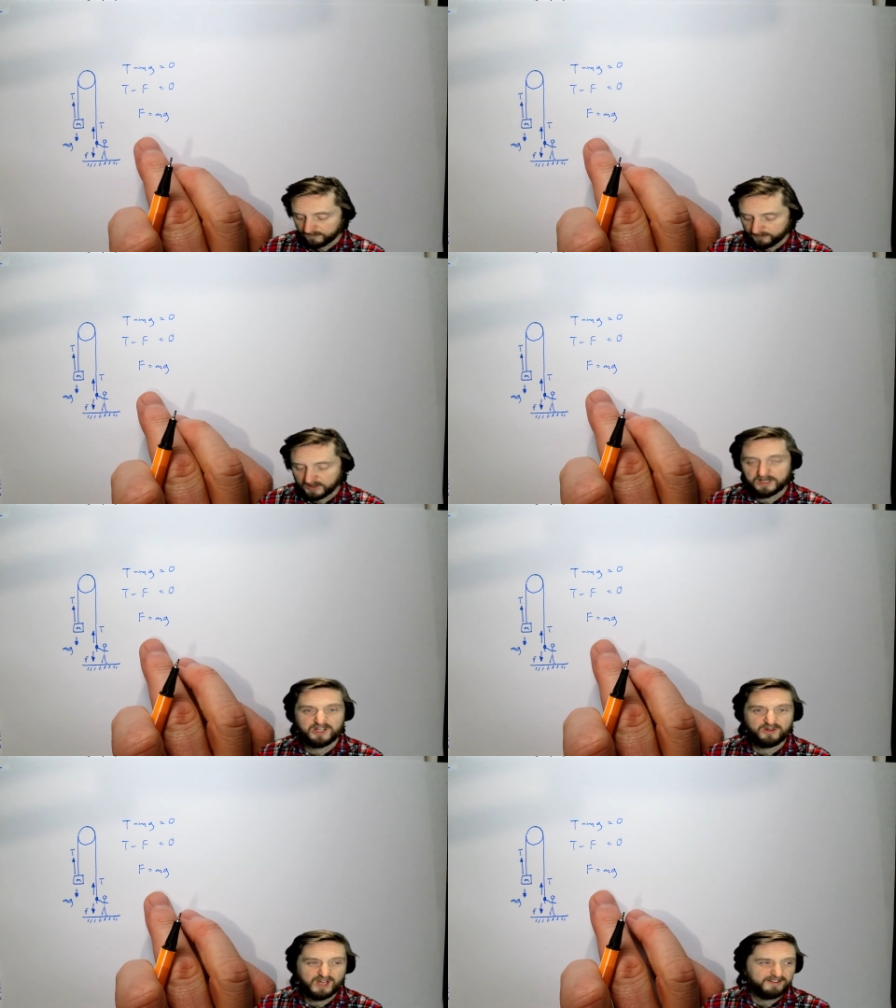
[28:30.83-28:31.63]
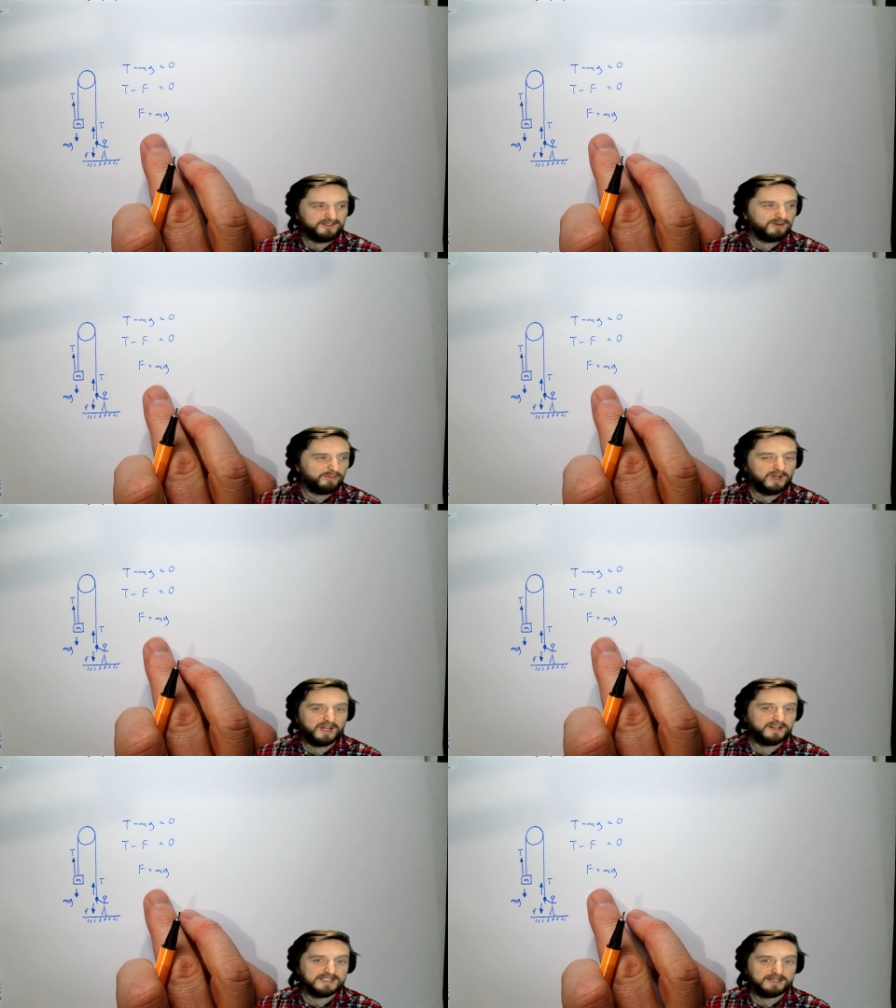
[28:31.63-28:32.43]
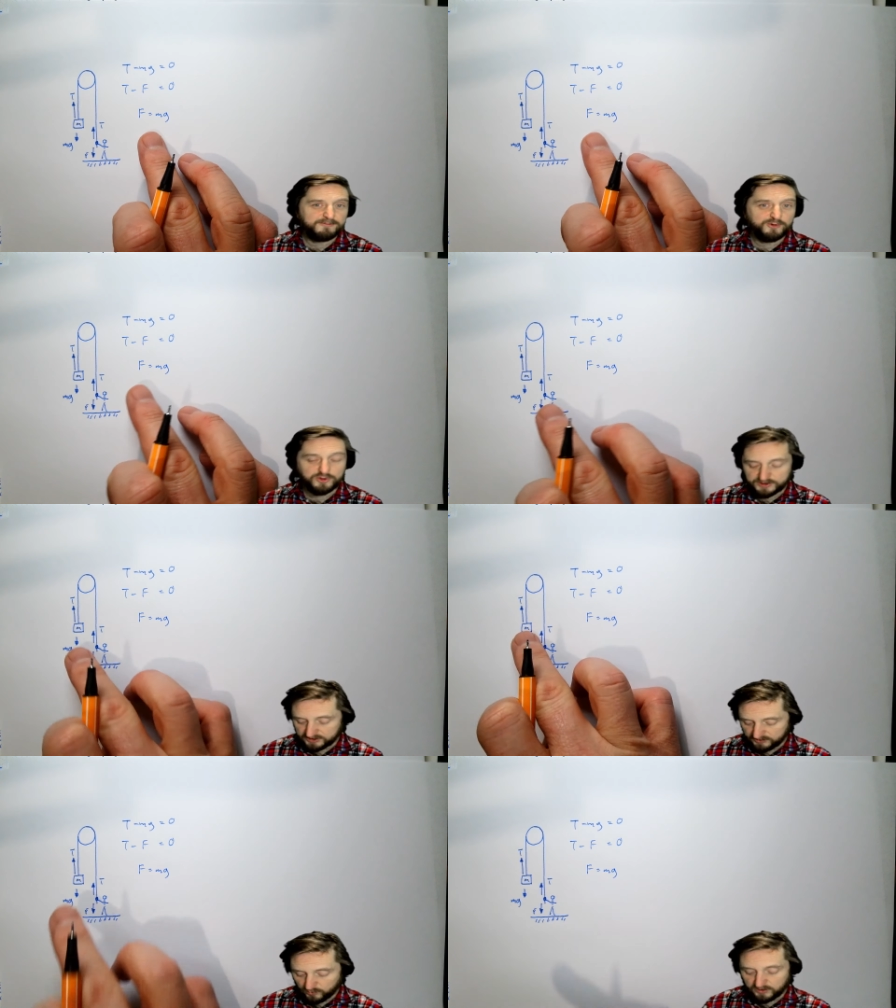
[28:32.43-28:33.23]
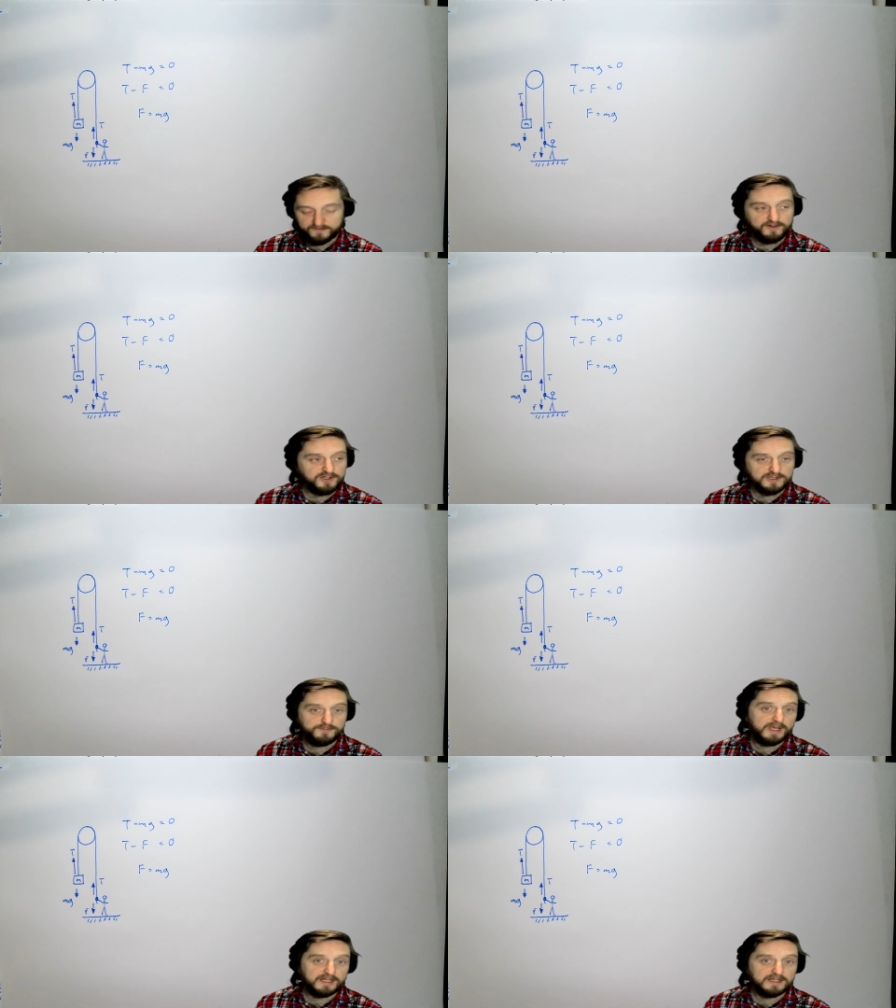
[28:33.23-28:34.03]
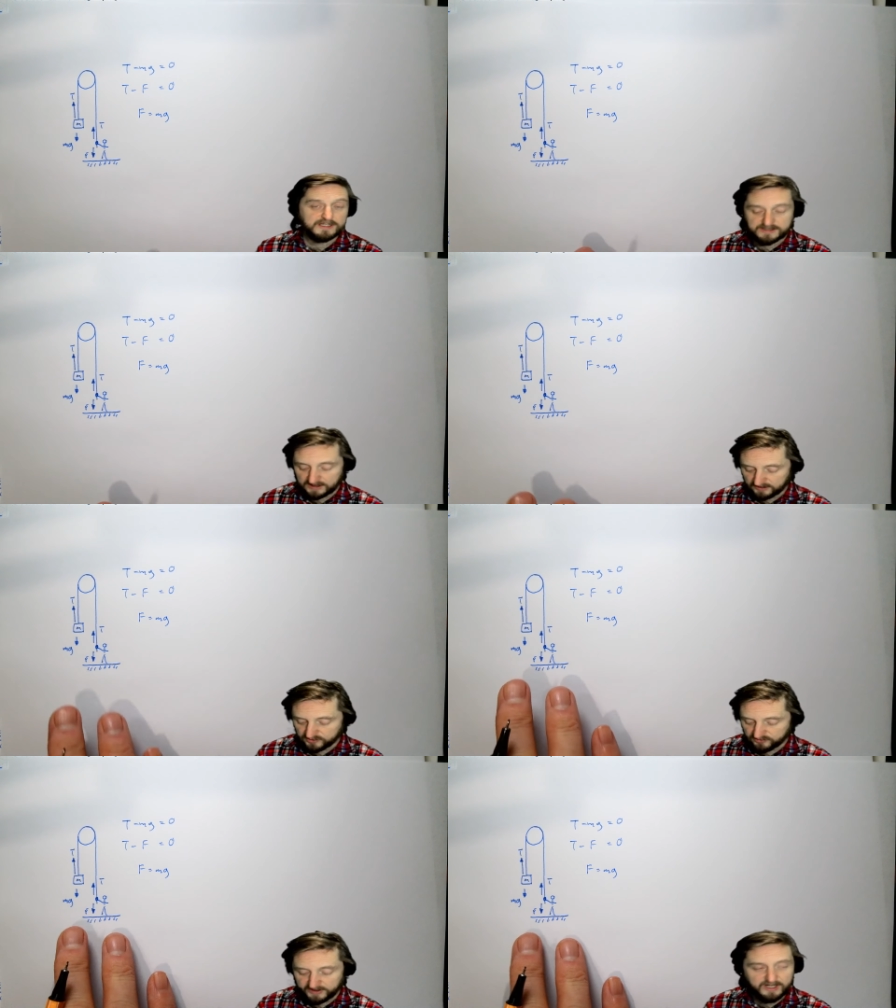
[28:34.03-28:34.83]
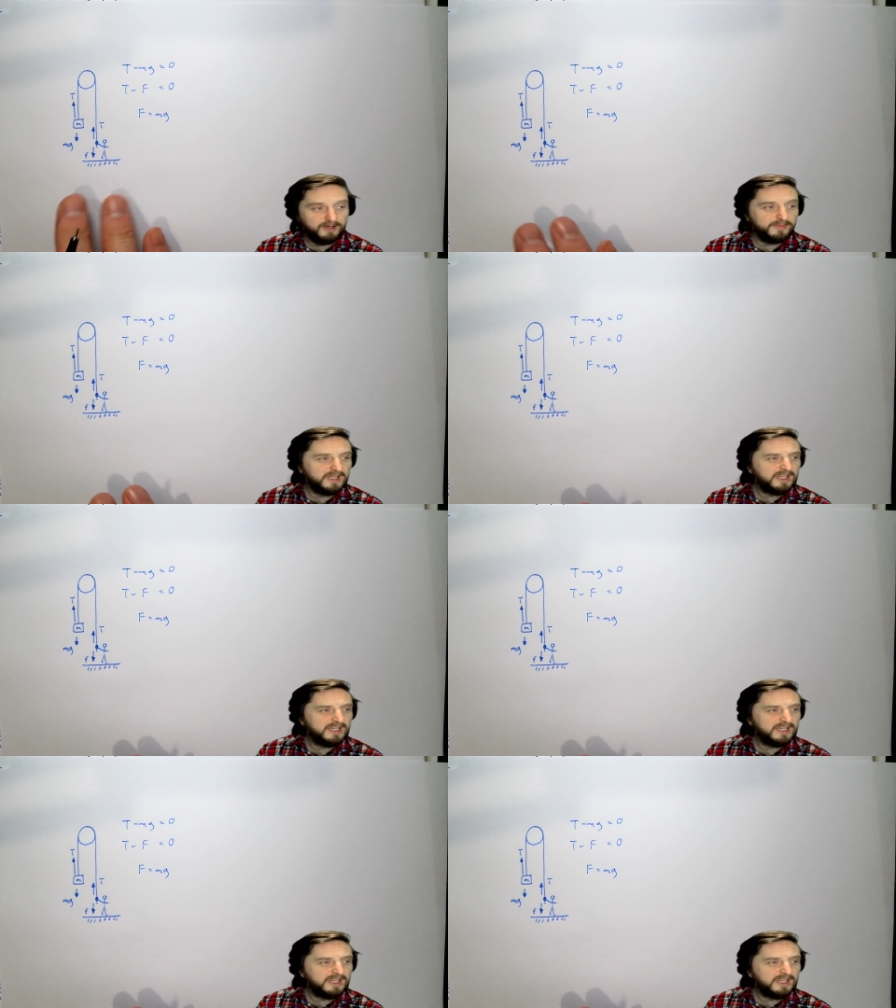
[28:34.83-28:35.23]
but you have to apply the same forces you would if you just picked this thing straight up.